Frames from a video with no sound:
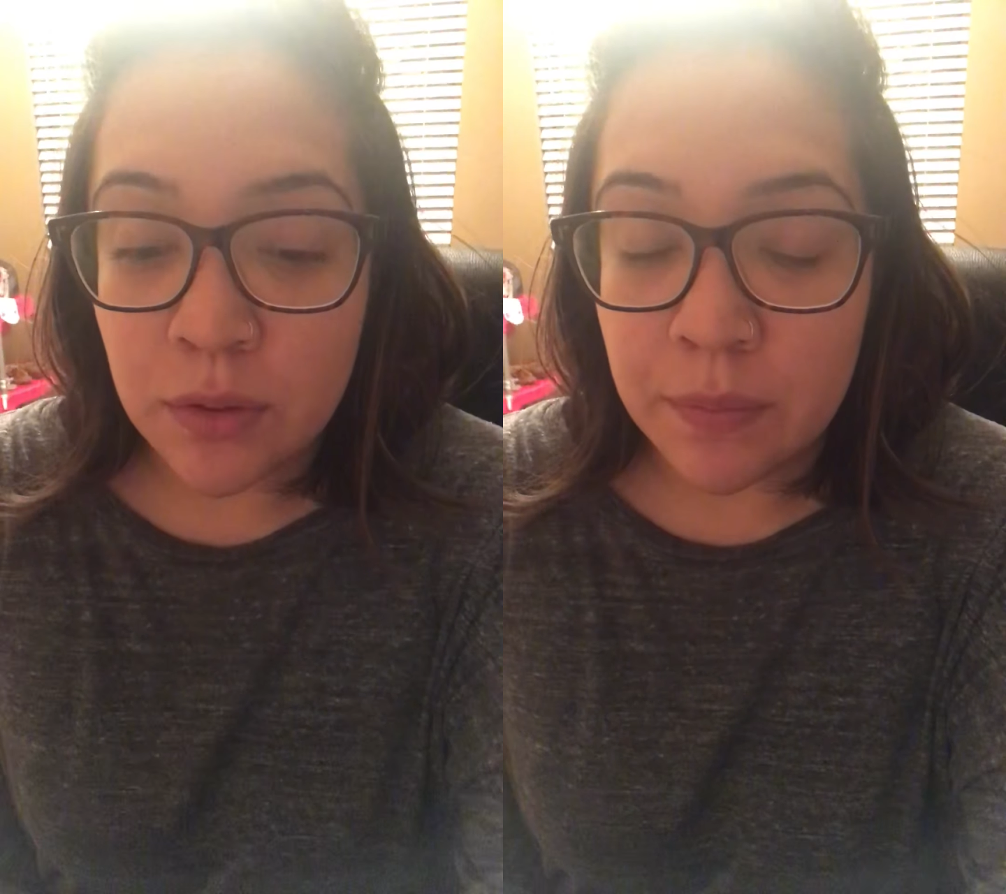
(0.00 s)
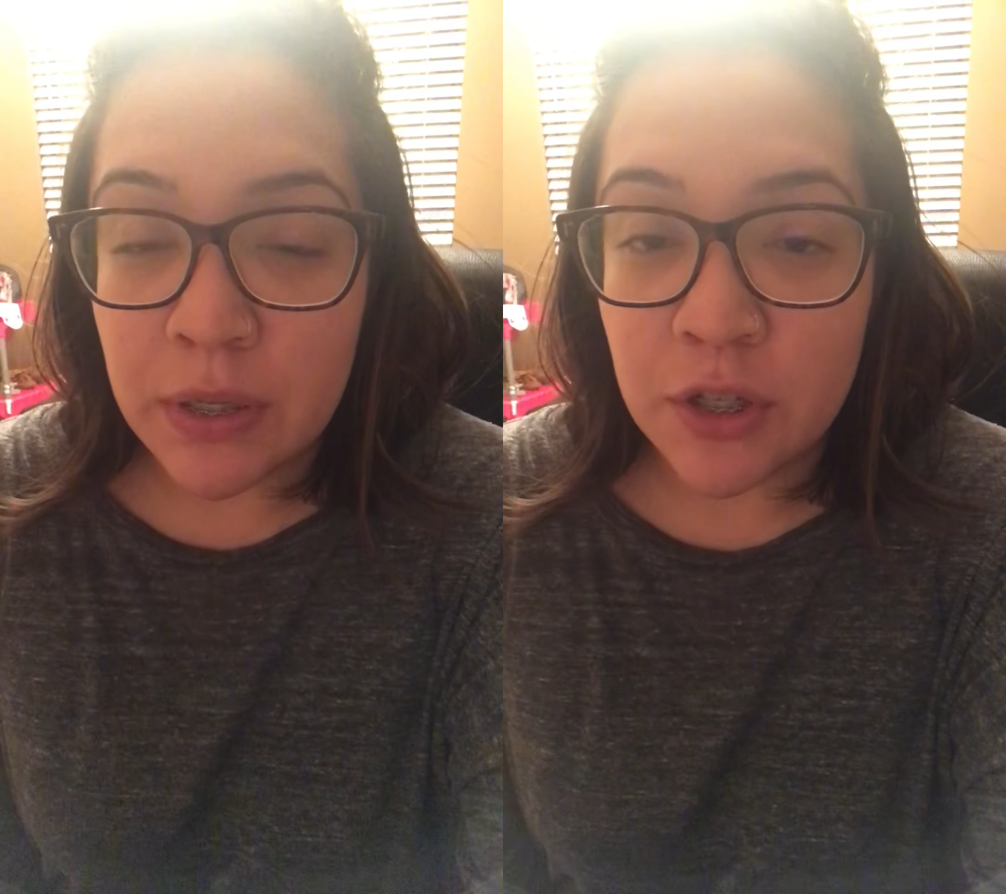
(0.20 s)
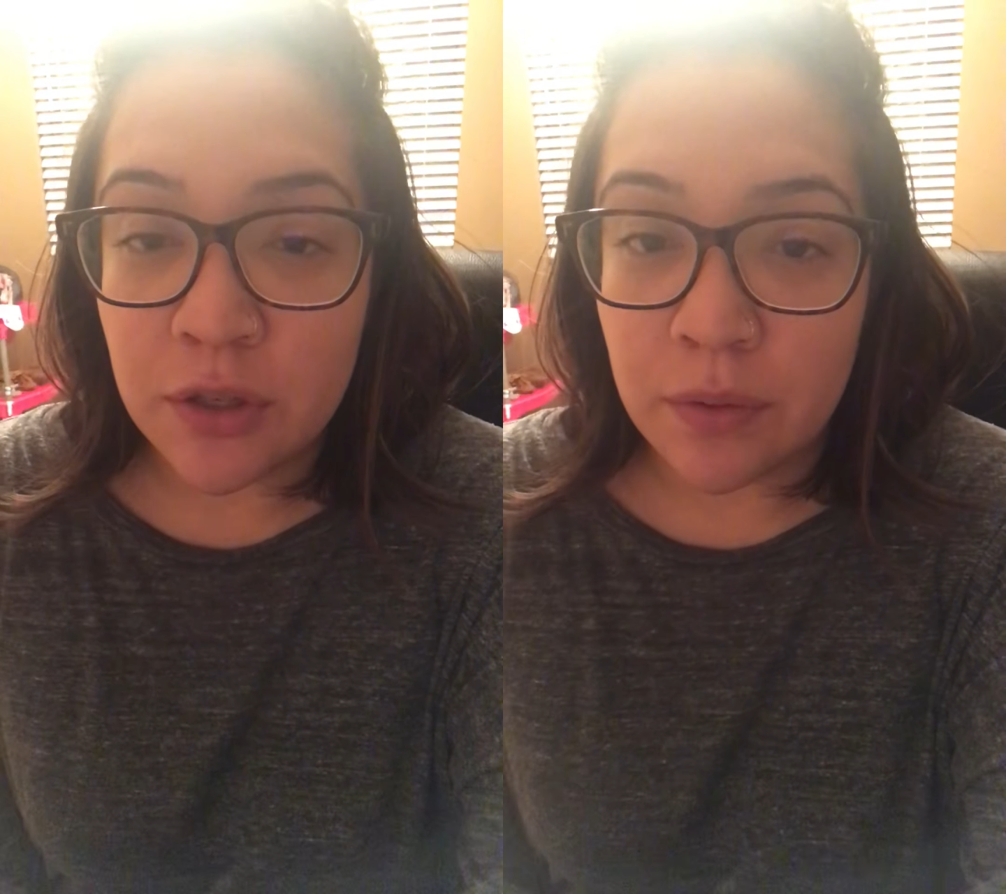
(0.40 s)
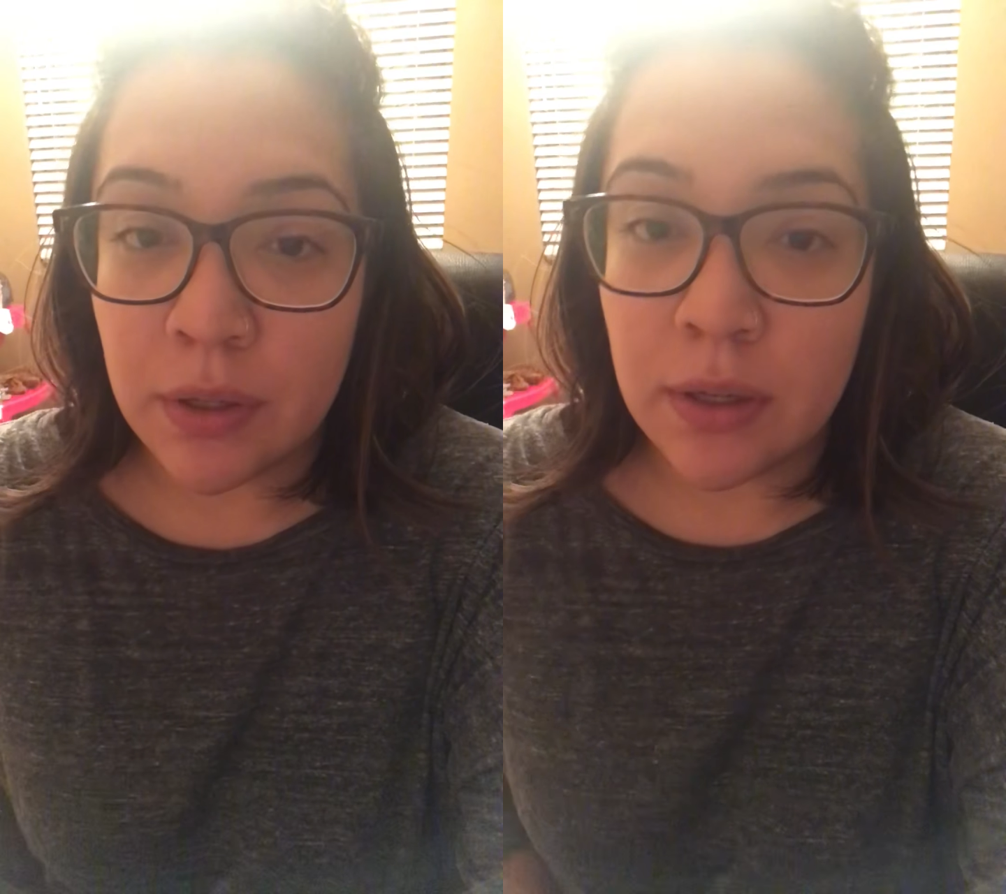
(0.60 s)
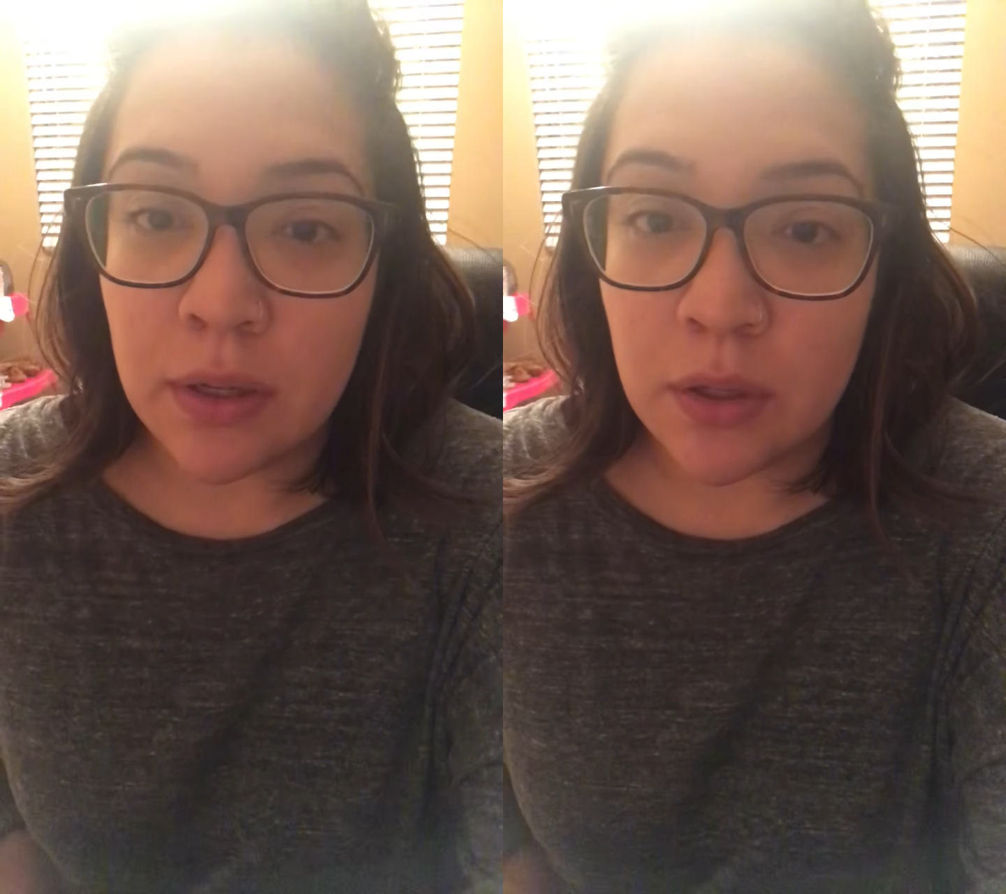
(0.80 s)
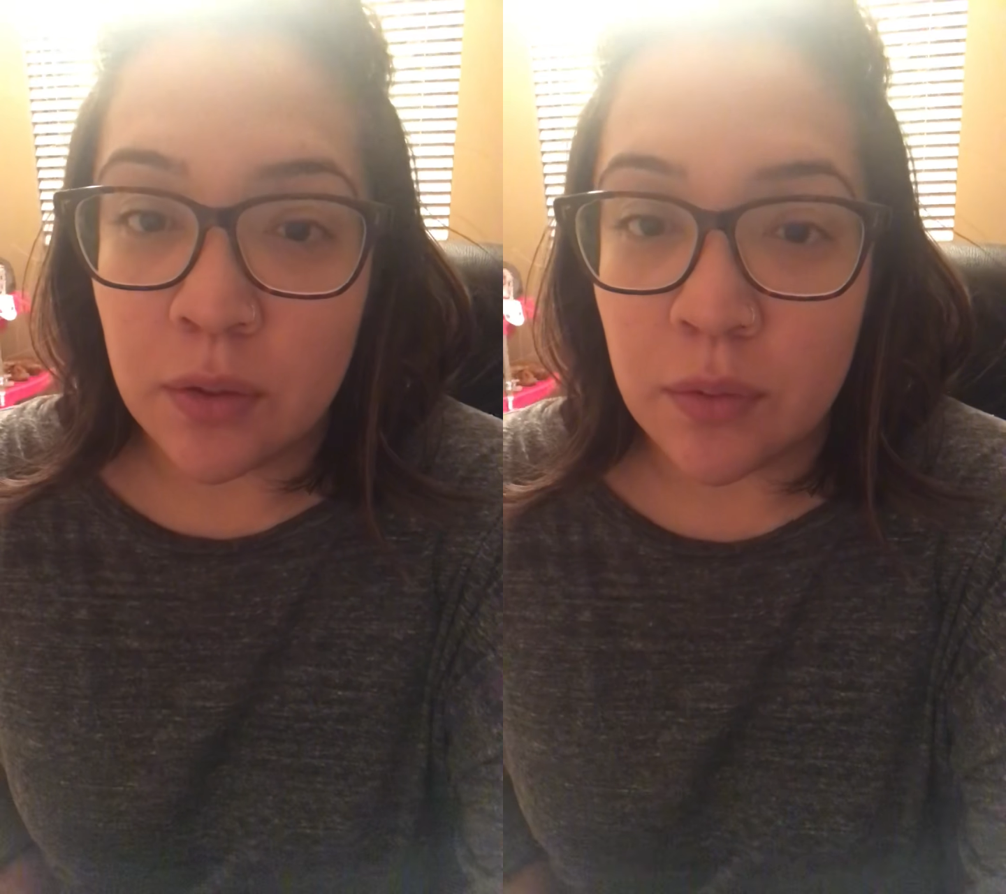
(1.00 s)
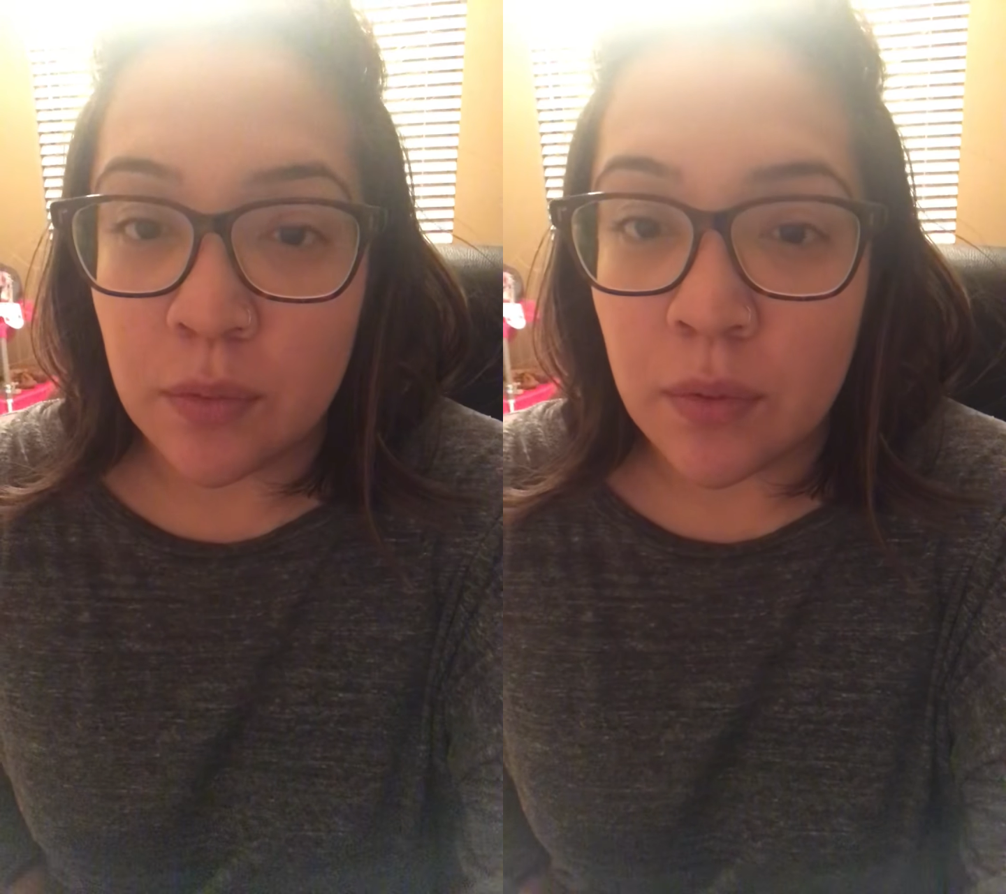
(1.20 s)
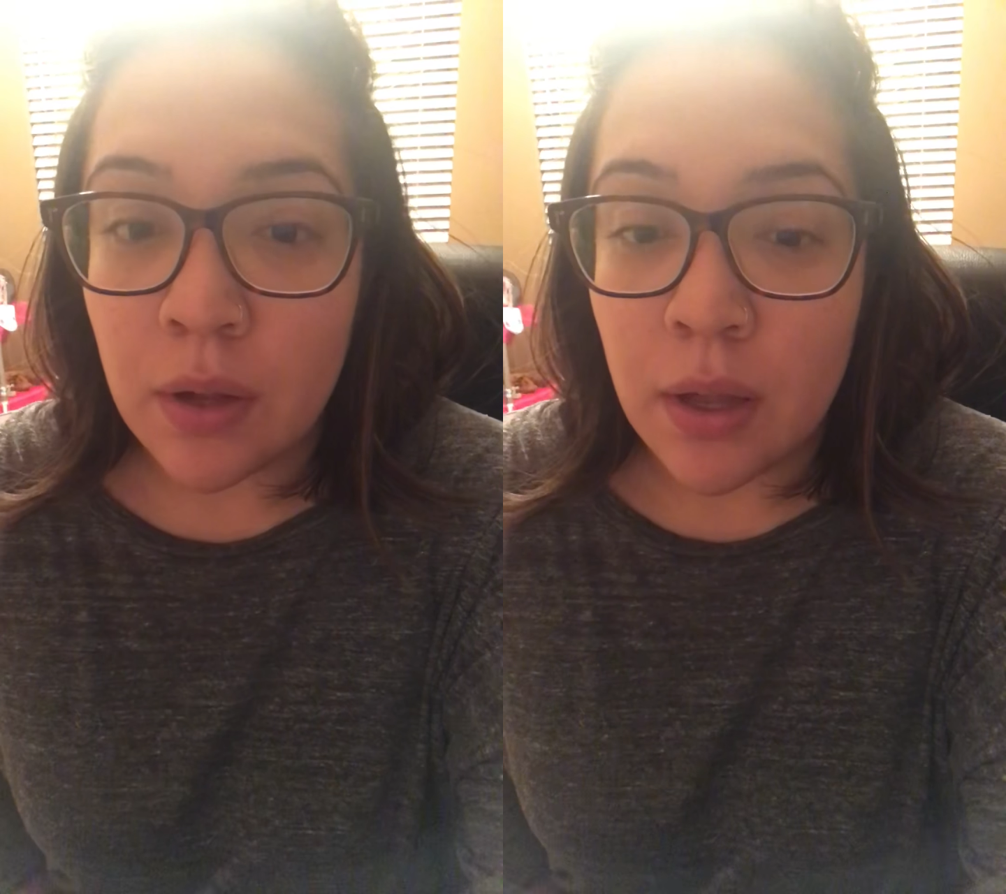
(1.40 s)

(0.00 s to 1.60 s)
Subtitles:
to be showing you